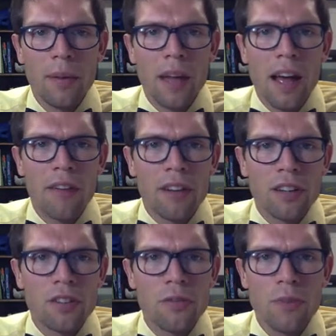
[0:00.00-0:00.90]

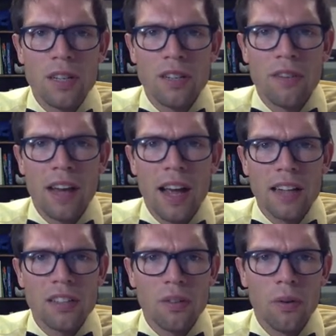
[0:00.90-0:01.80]
having too much of an X,